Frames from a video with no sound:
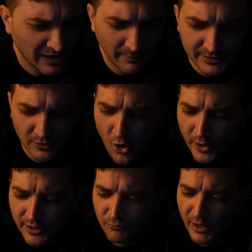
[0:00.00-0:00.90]
I mean,
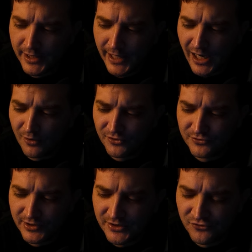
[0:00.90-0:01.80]
log in right now.
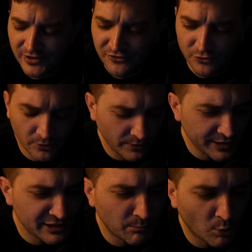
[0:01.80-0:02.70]
That it's it's
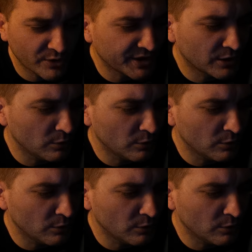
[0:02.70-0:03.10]
early in the morning.